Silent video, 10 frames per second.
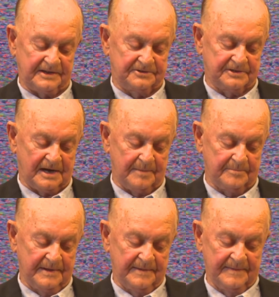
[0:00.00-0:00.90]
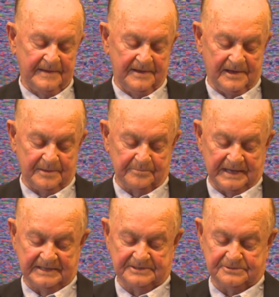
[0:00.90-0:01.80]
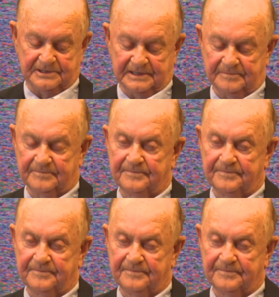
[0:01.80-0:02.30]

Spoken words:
Shop on Bay Street.